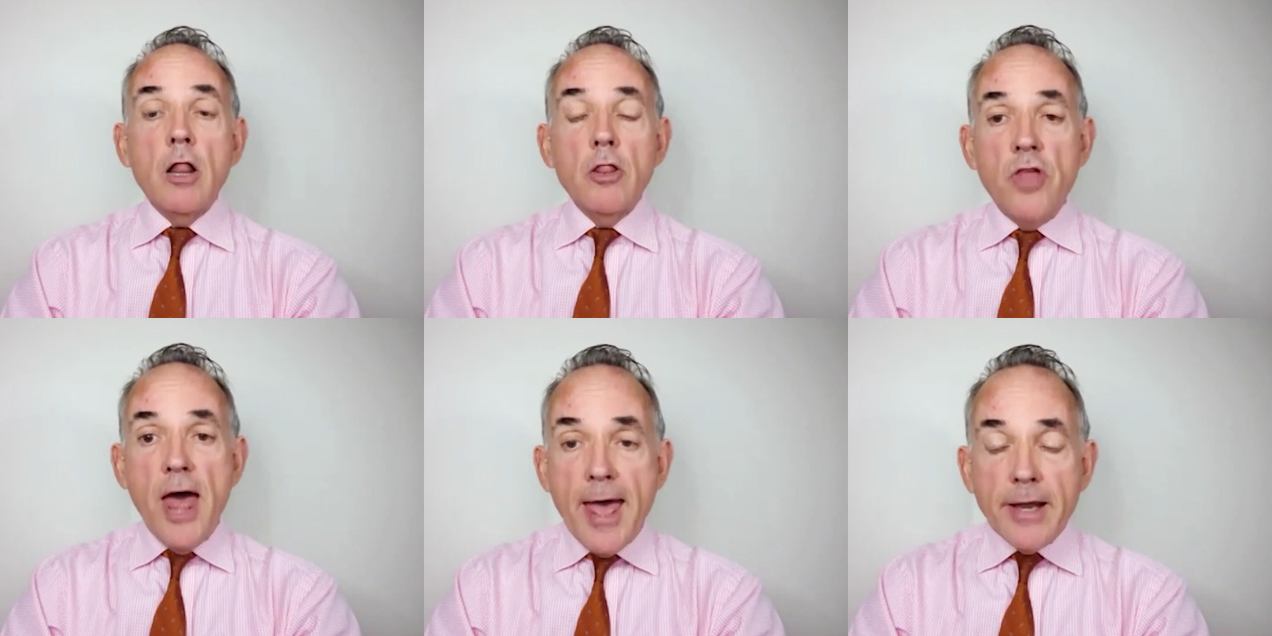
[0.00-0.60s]

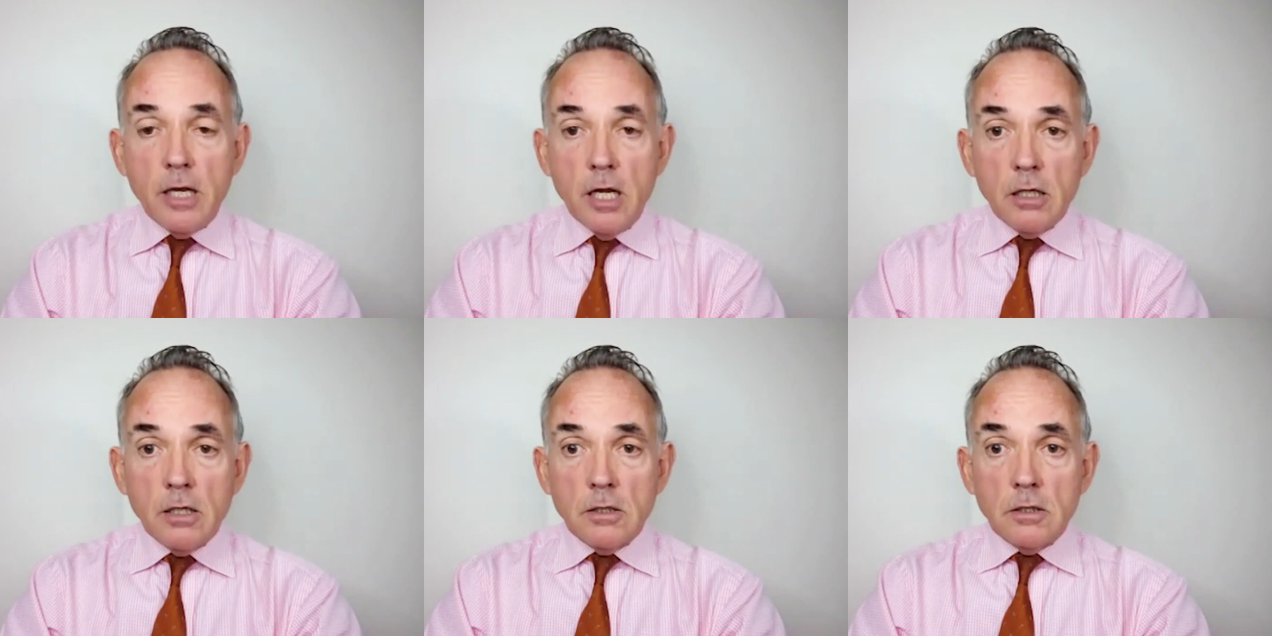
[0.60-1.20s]
Then
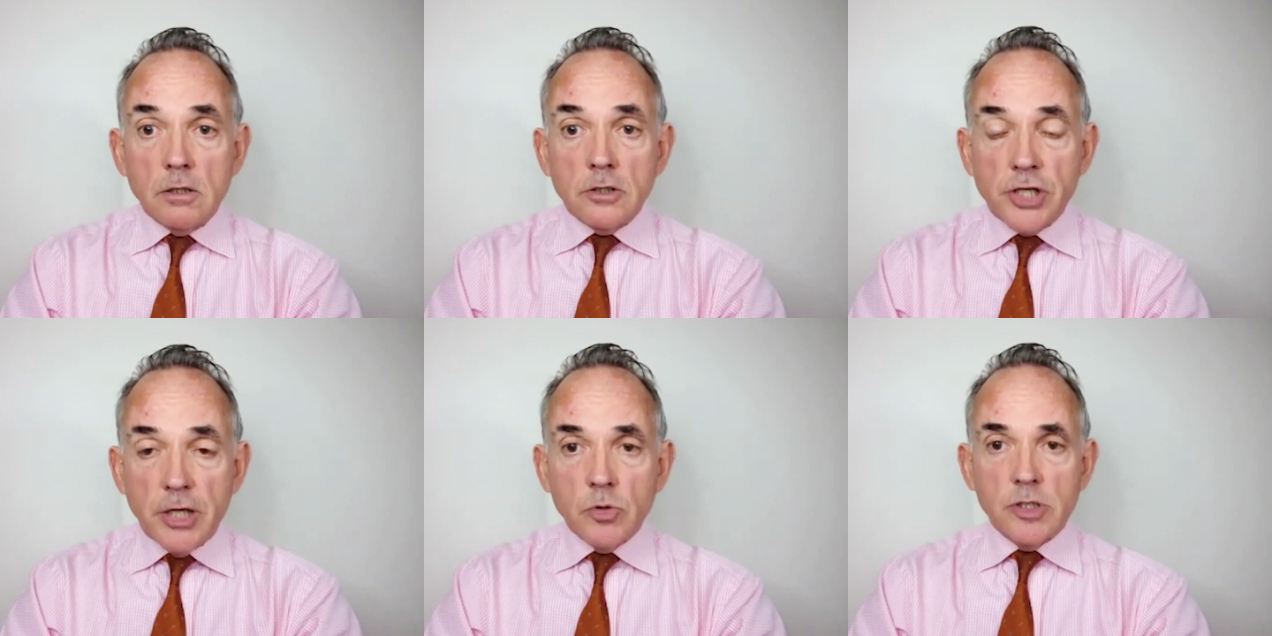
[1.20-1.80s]

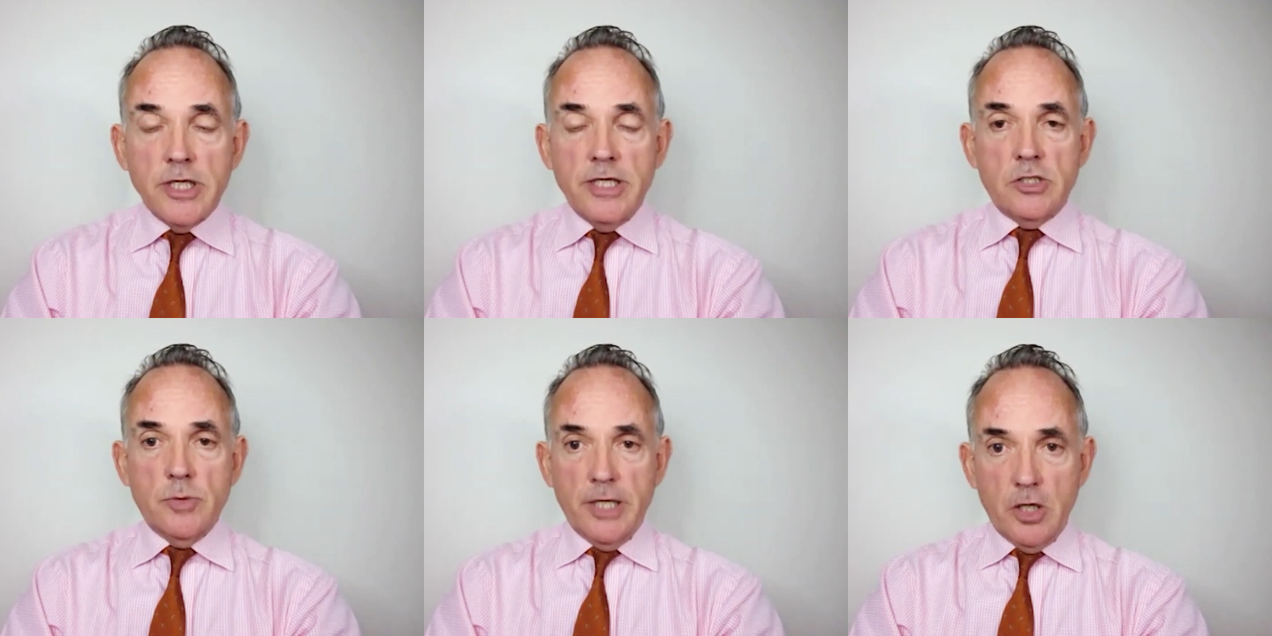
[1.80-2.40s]
she would need
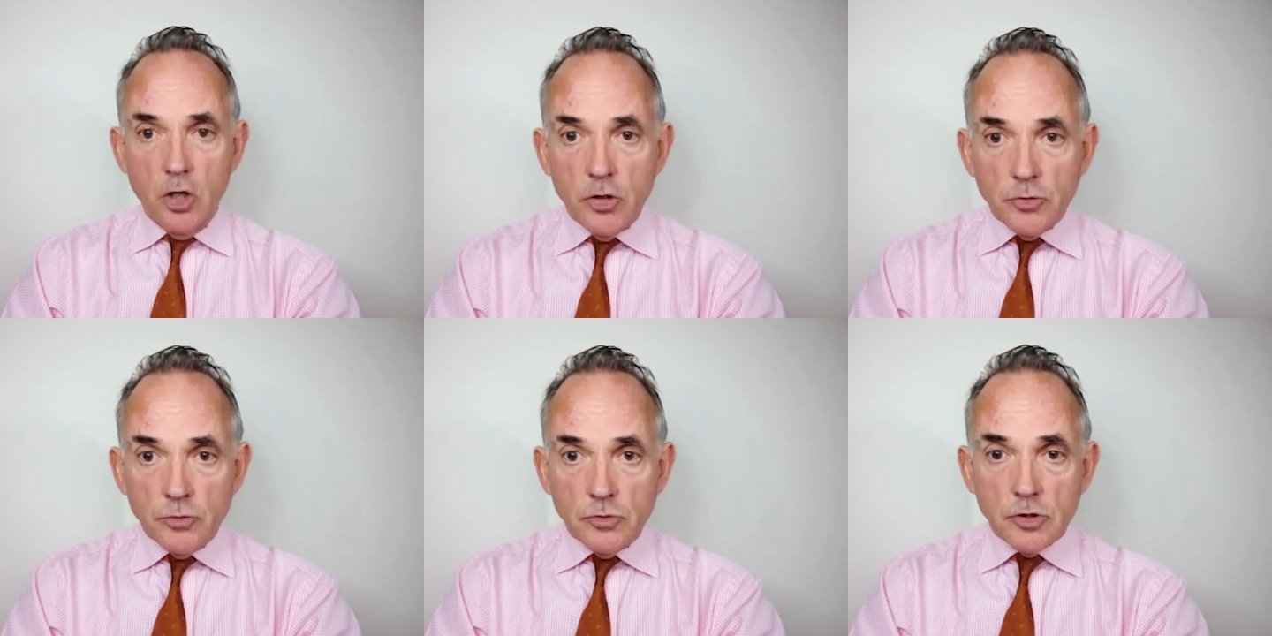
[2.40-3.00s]
to
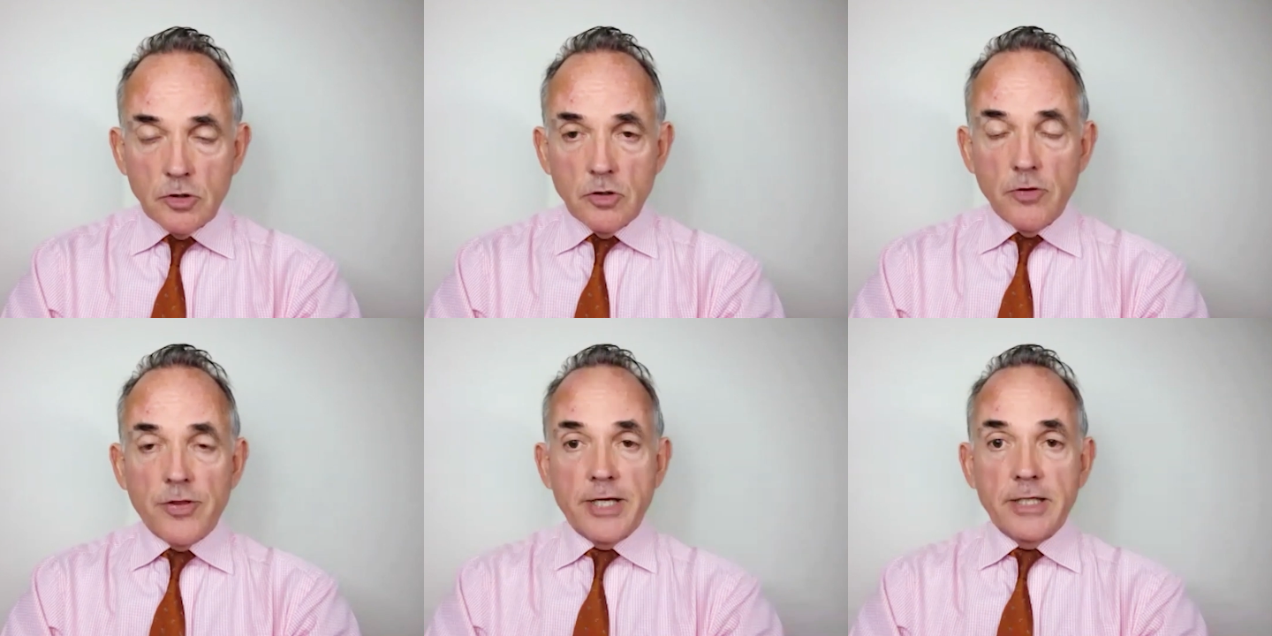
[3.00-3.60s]
include
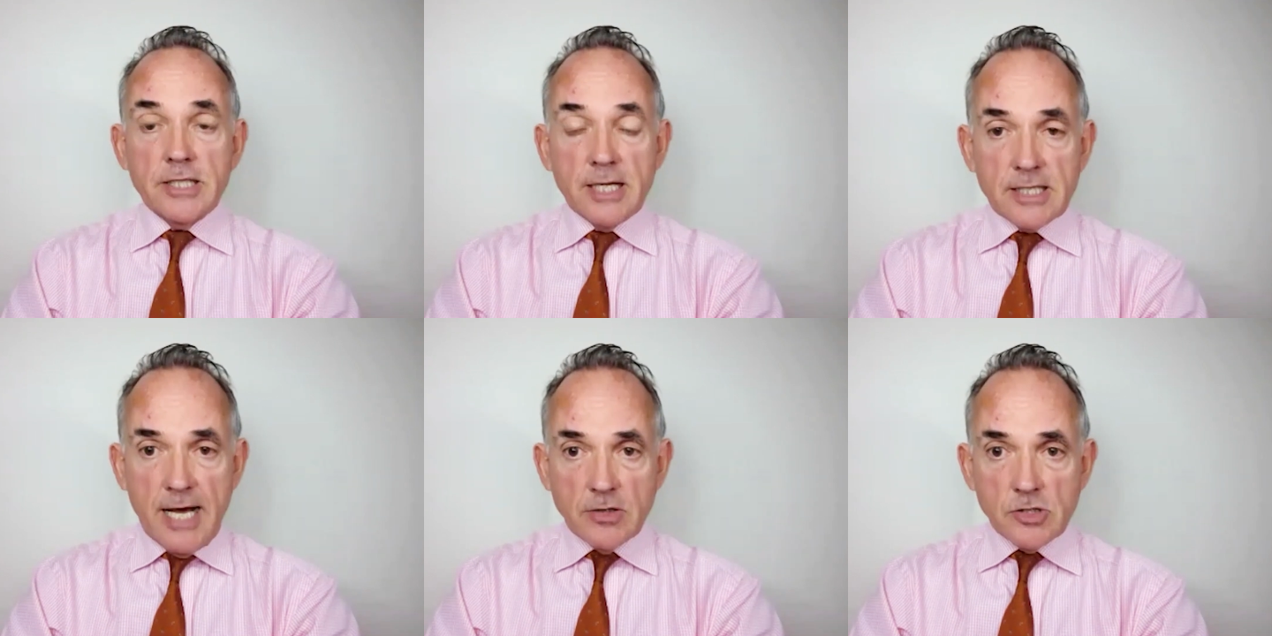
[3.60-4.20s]
the
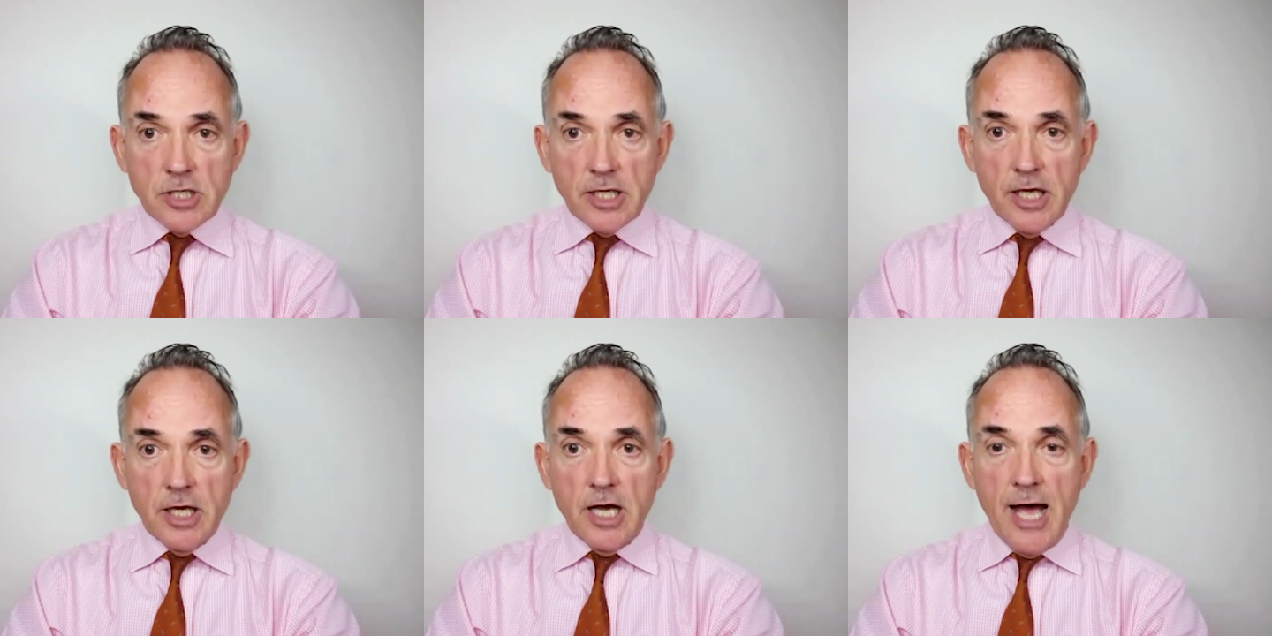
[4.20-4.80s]
£6,000 a
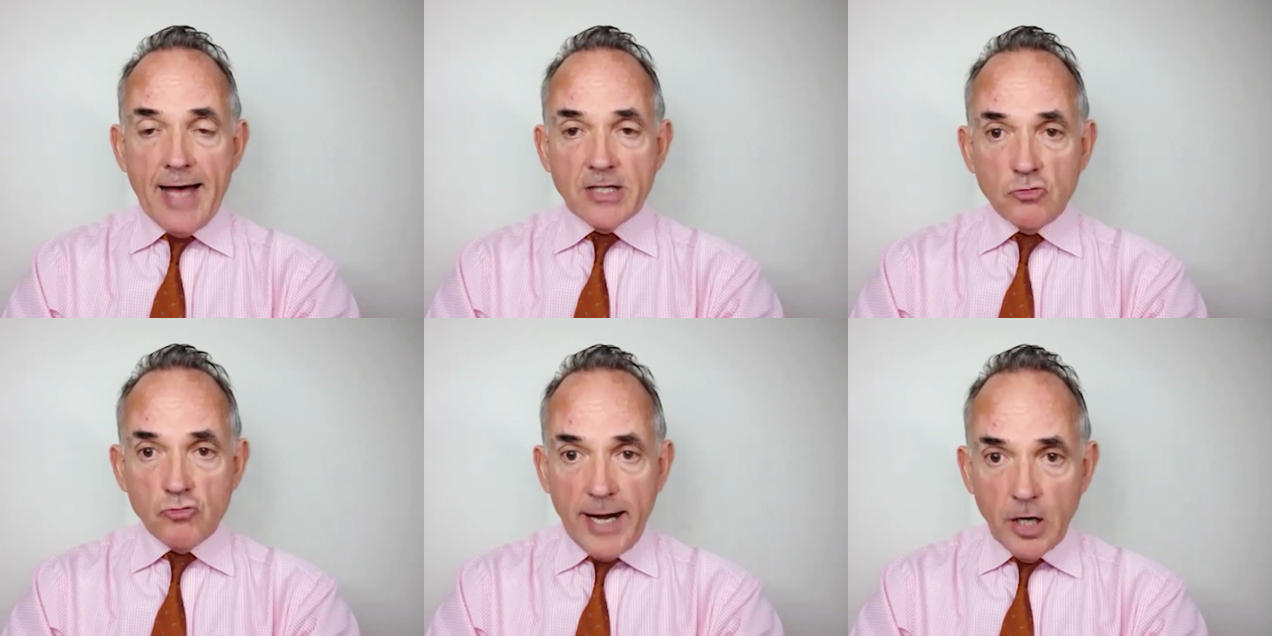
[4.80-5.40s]
year as
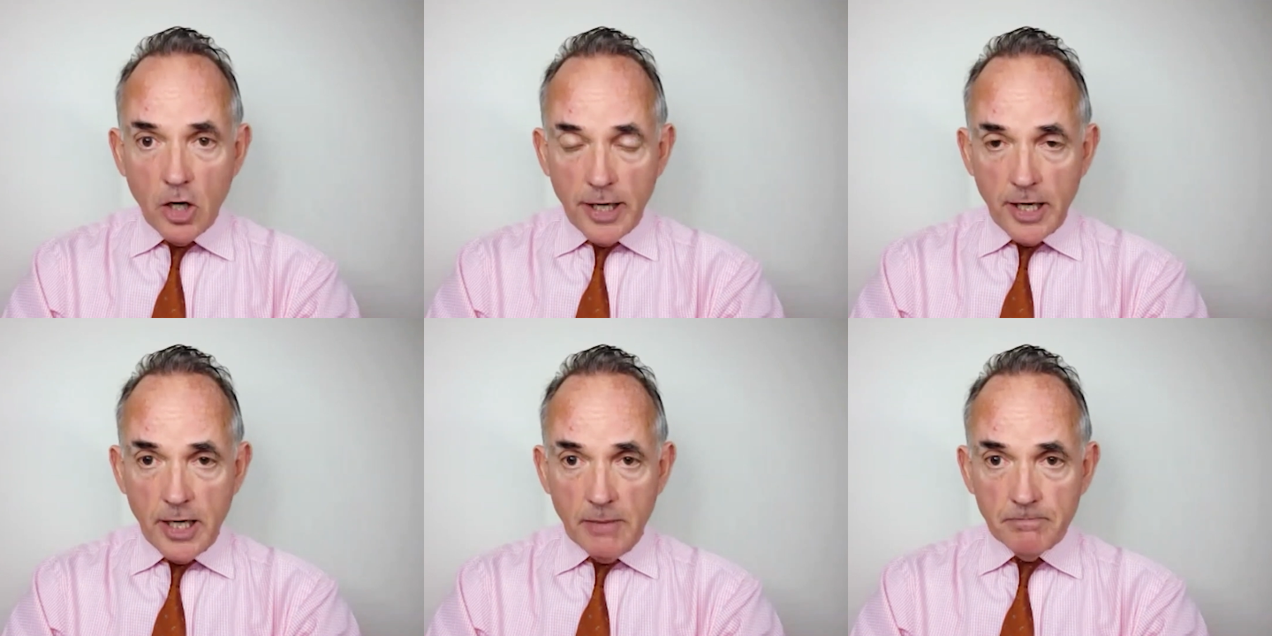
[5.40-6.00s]
rental
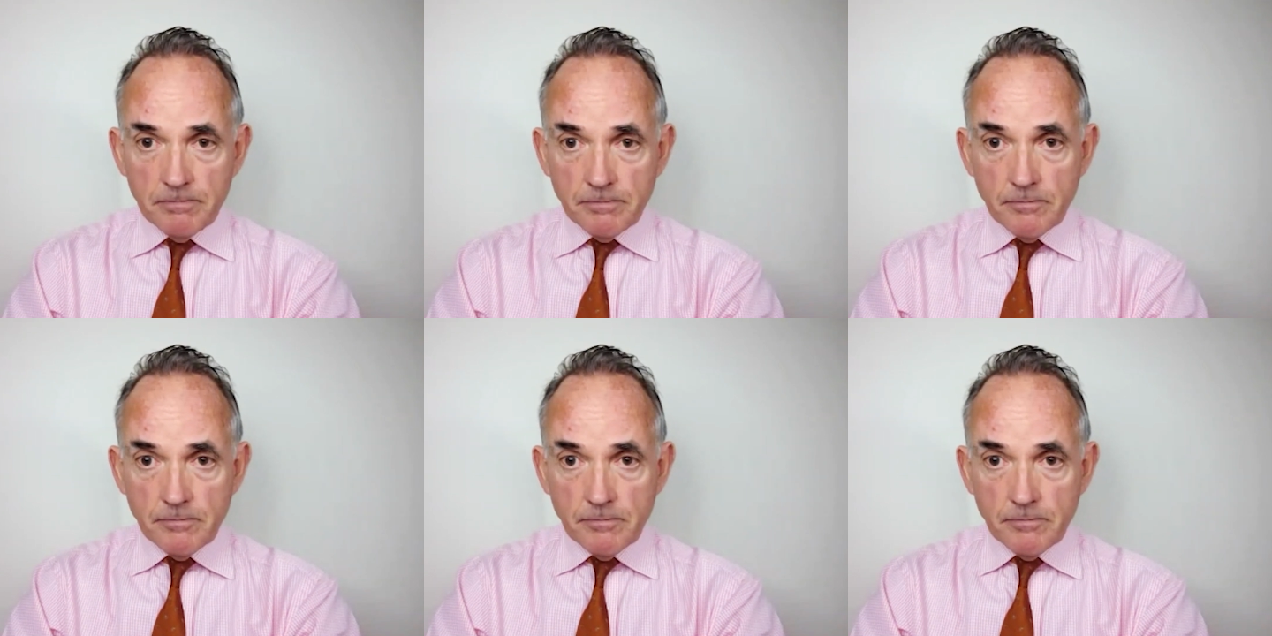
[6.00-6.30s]
income,